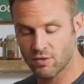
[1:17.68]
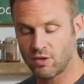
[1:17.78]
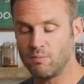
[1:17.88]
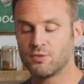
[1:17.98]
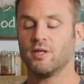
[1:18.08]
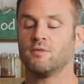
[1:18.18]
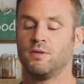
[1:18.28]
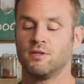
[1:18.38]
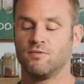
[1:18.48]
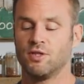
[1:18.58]
Thumb-sized
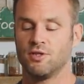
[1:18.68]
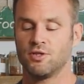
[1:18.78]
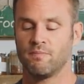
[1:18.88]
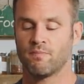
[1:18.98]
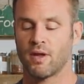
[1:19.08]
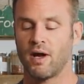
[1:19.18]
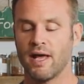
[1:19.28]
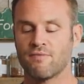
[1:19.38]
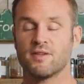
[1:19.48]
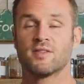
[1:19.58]
piece of ginger. I
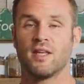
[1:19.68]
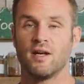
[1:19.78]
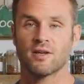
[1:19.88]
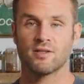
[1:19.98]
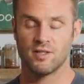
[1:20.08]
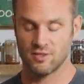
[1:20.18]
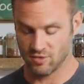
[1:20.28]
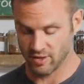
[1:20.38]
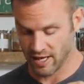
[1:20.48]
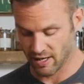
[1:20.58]
left the skin on because this
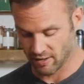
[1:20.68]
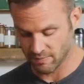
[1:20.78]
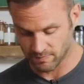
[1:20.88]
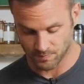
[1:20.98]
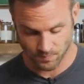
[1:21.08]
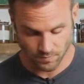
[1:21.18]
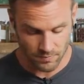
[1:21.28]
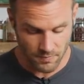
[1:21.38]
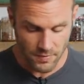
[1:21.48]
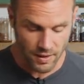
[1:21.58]
is organic.
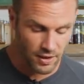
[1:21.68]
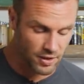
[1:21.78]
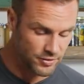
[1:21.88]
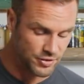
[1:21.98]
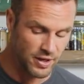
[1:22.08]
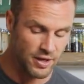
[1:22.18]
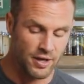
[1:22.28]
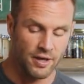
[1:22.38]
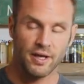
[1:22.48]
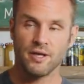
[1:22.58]
In it goes.
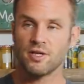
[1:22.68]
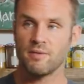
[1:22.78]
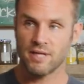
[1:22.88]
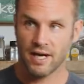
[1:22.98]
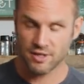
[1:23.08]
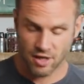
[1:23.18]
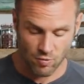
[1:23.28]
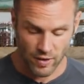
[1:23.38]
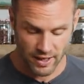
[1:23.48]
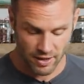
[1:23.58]
Now time to add our wet